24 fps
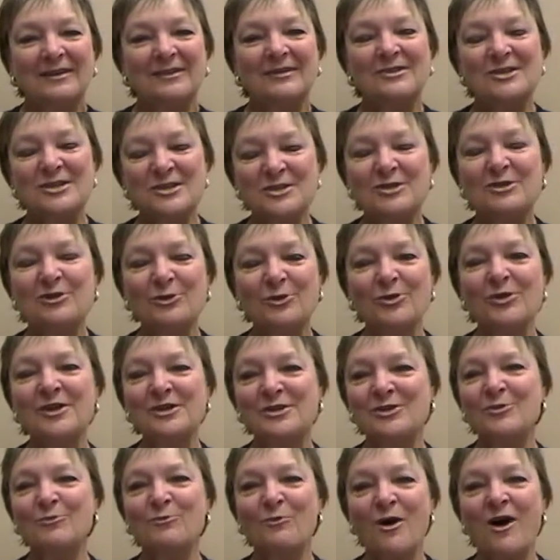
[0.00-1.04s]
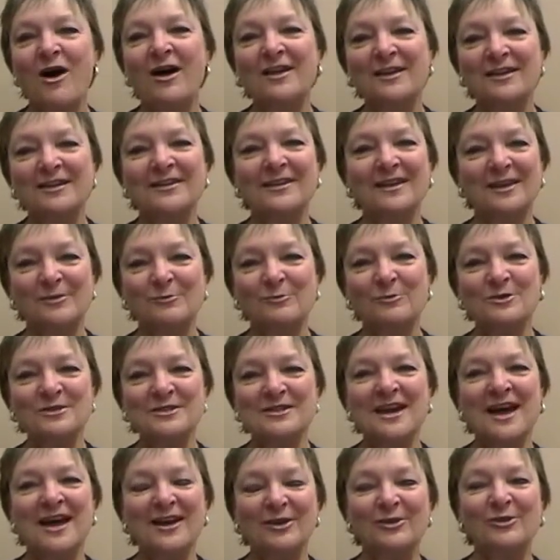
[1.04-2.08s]
Just learning to walk again was
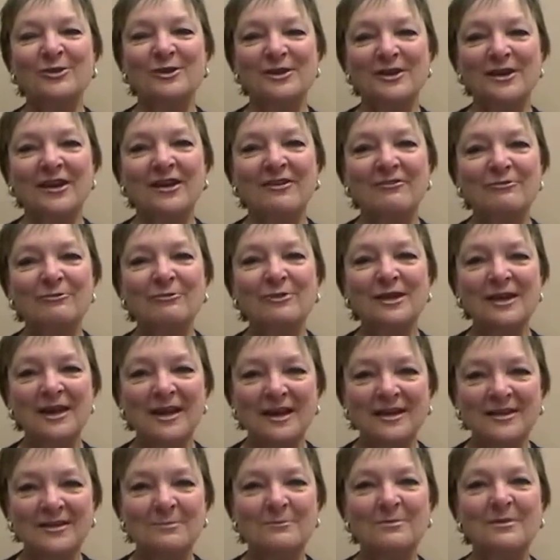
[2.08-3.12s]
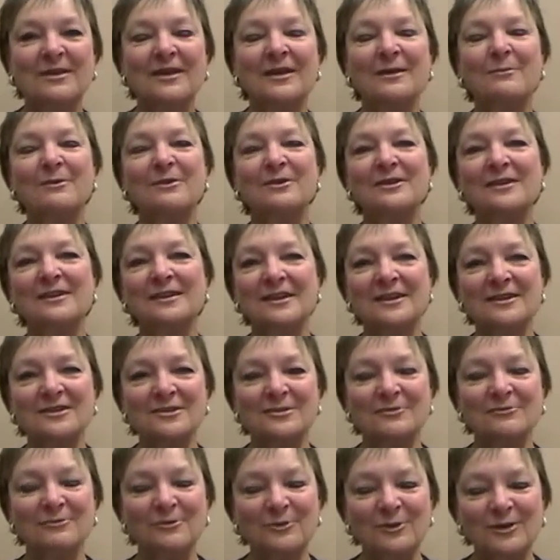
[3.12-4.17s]
not good enough. We had to be able to get to
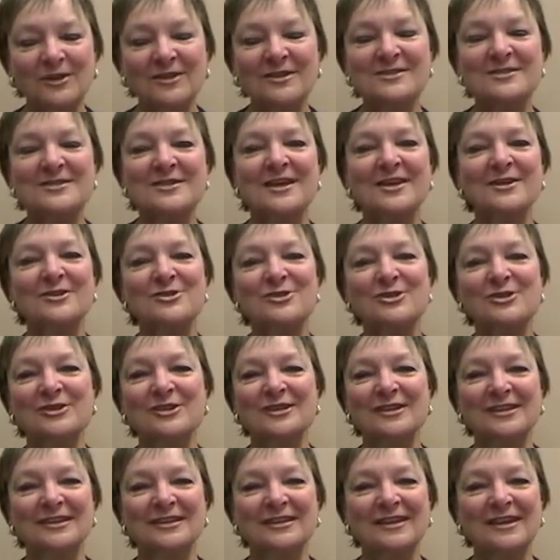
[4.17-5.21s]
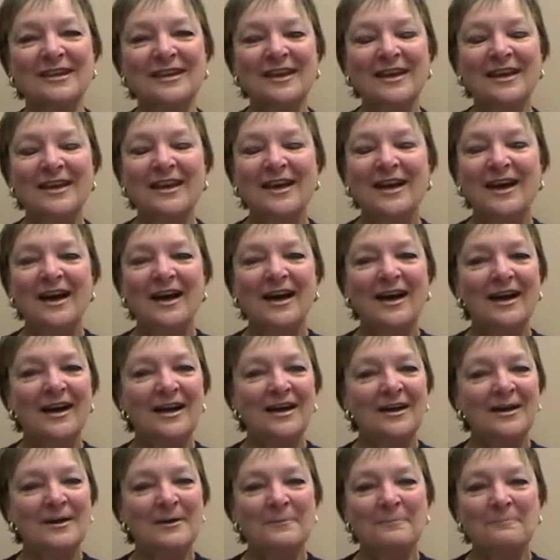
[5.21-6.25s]
full extension,
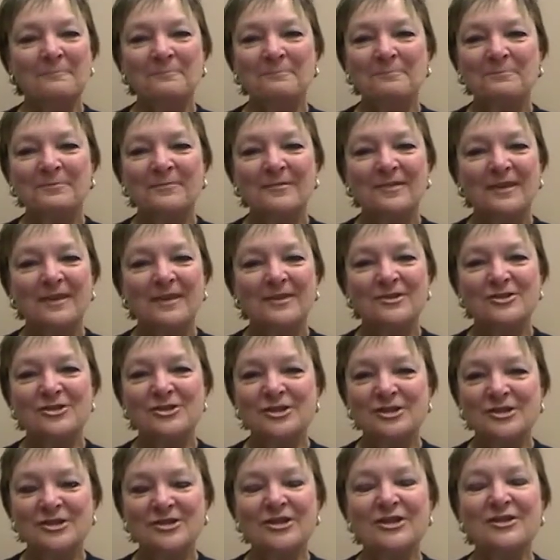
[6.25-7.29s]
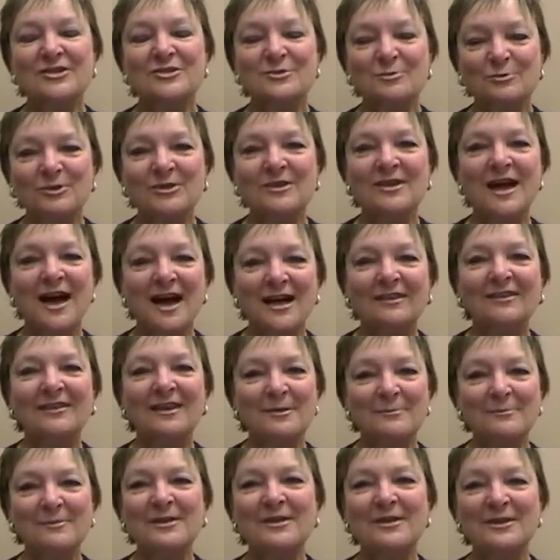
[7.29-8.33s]
and she just would not
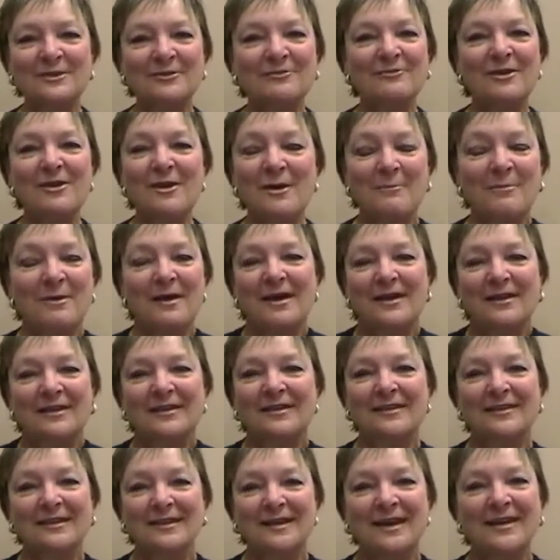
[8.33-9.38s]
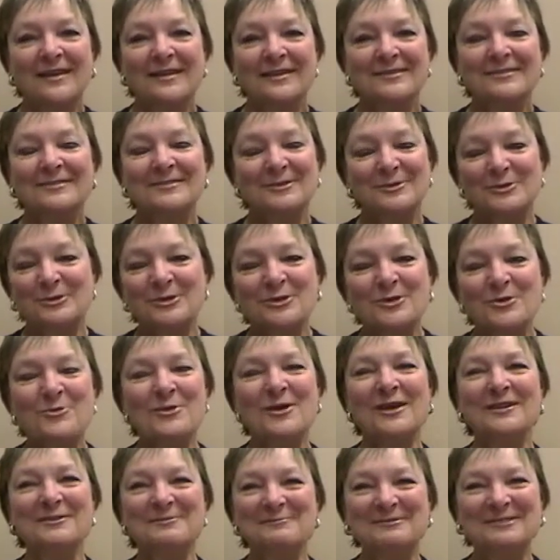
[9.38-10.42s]
let me give up. I couldn't
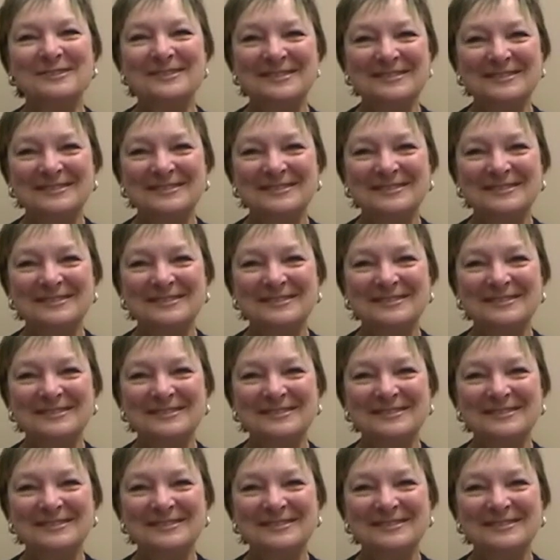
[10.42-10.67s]
quit.